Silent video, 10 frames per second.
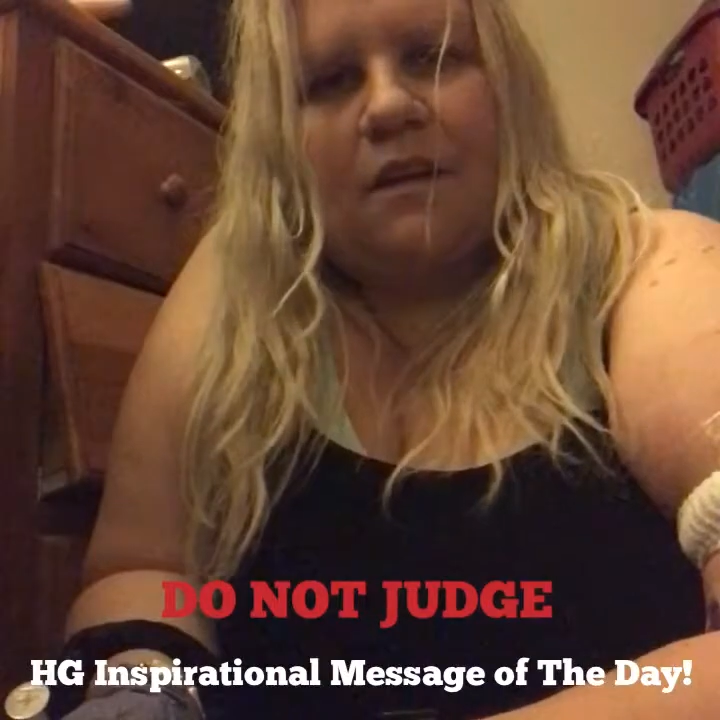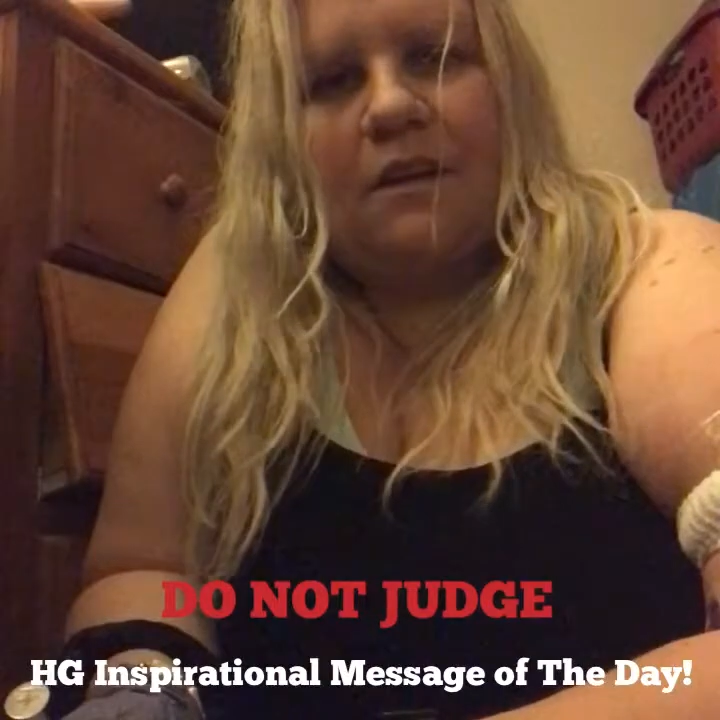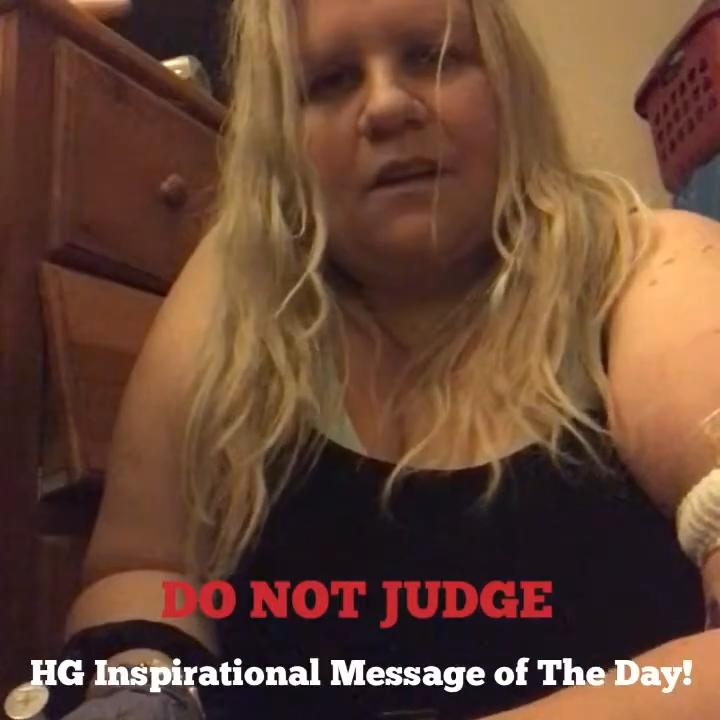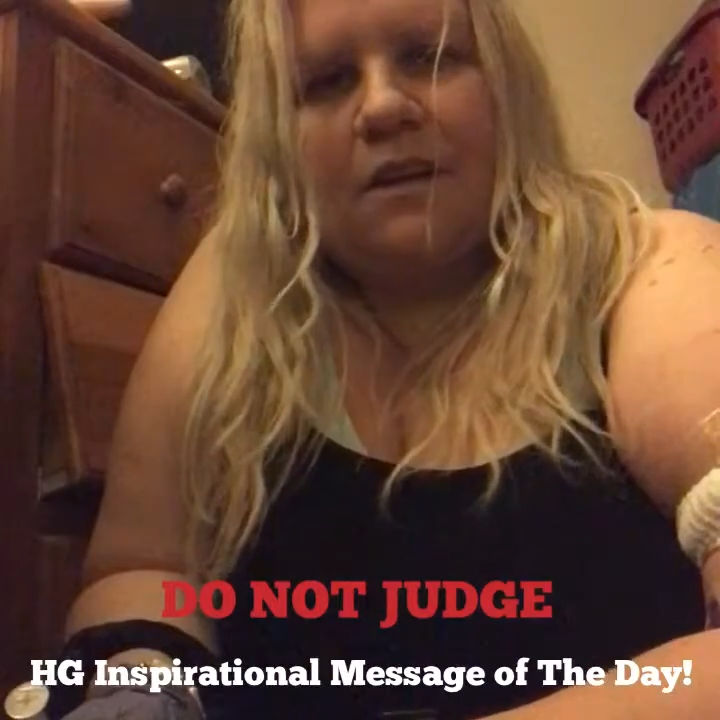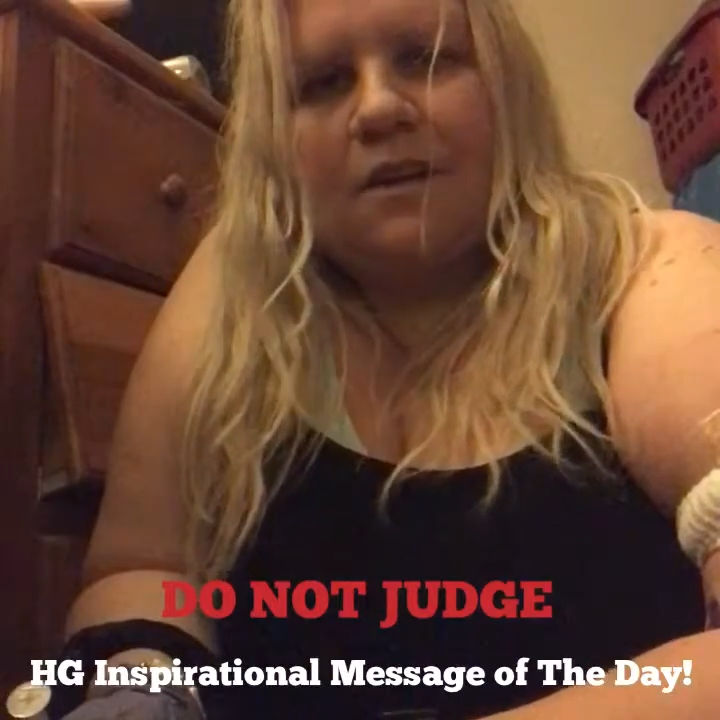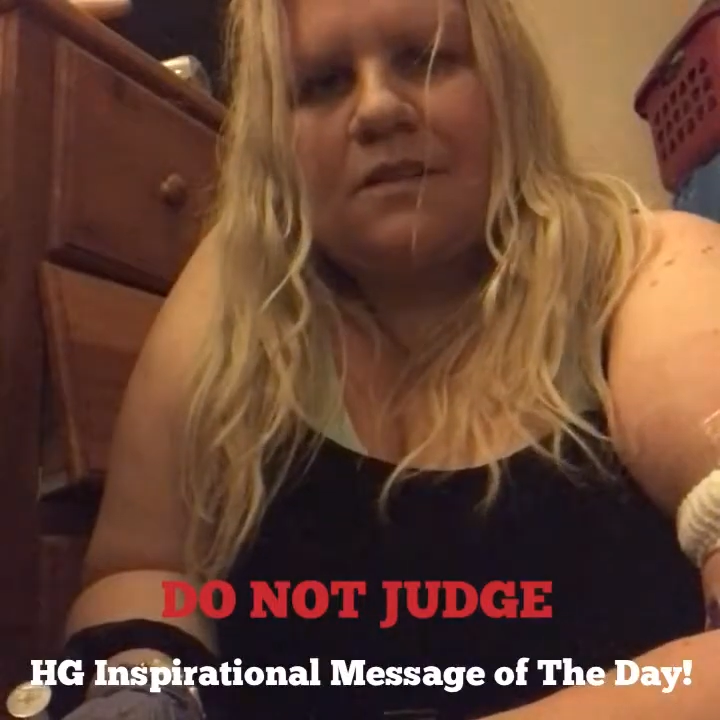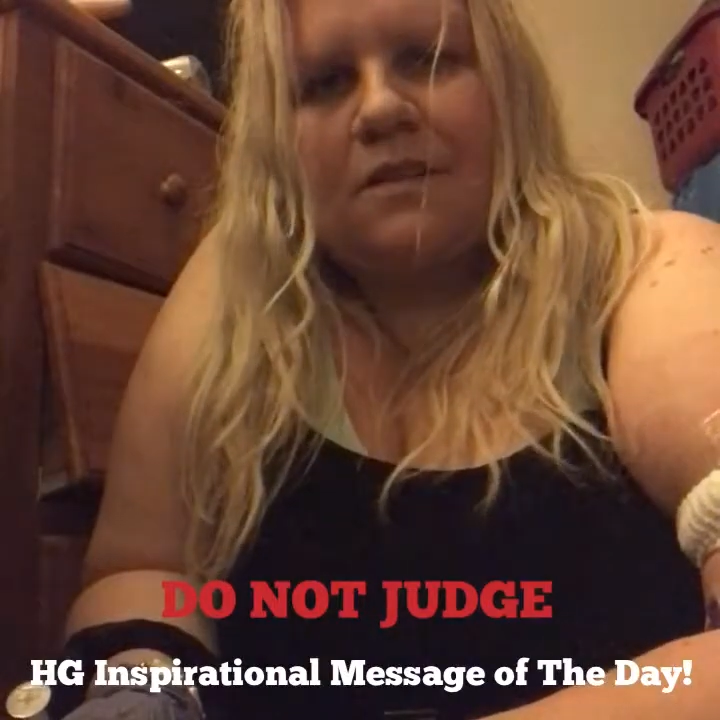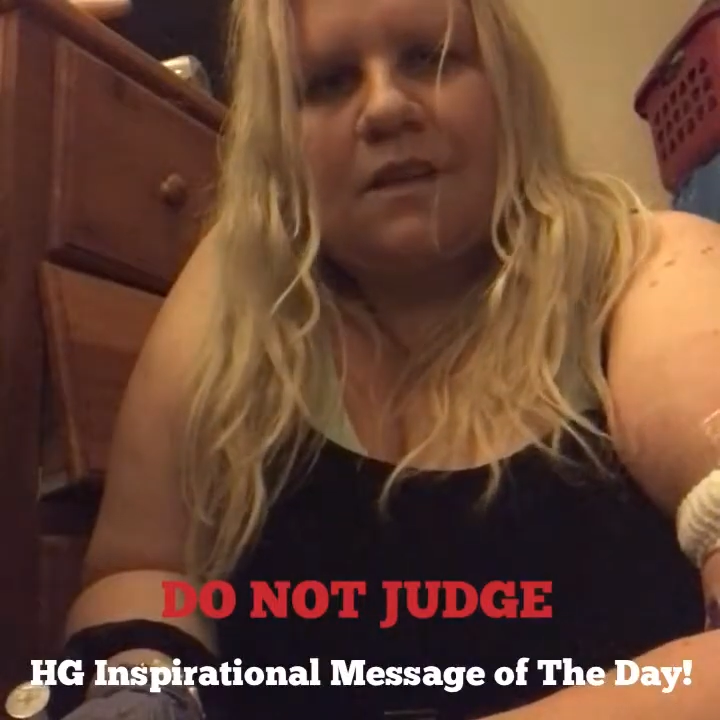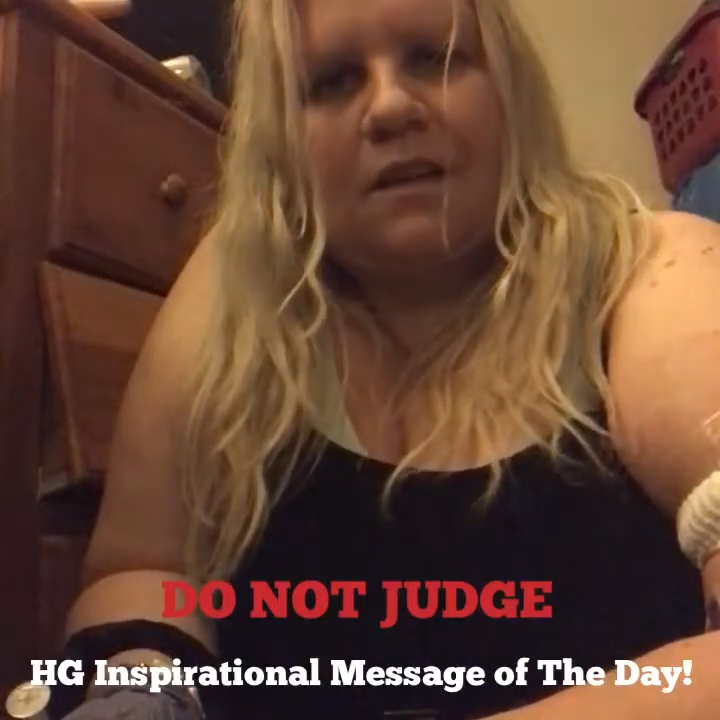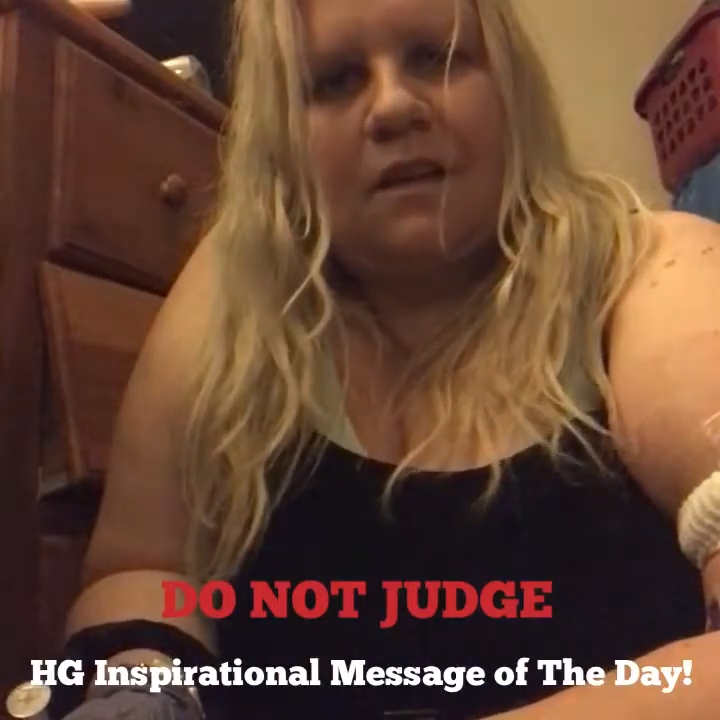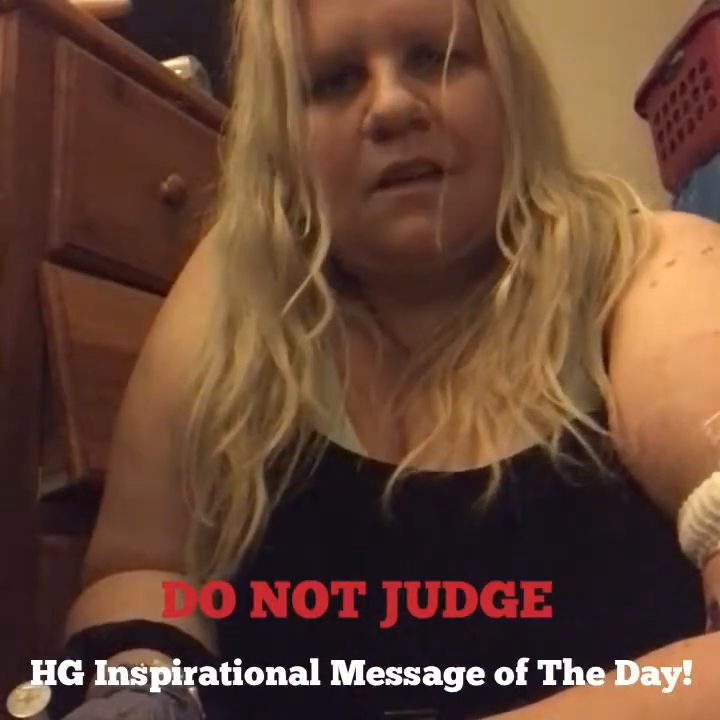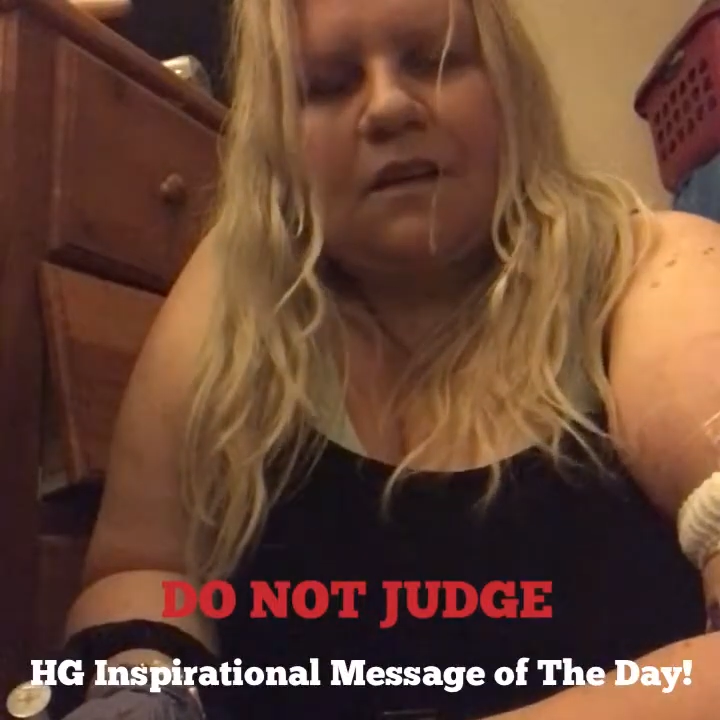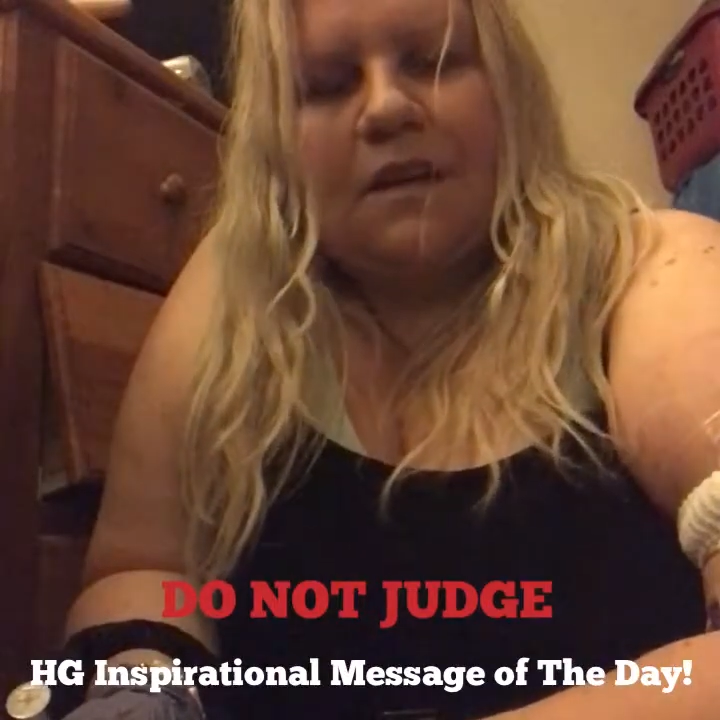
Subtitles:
the nausea,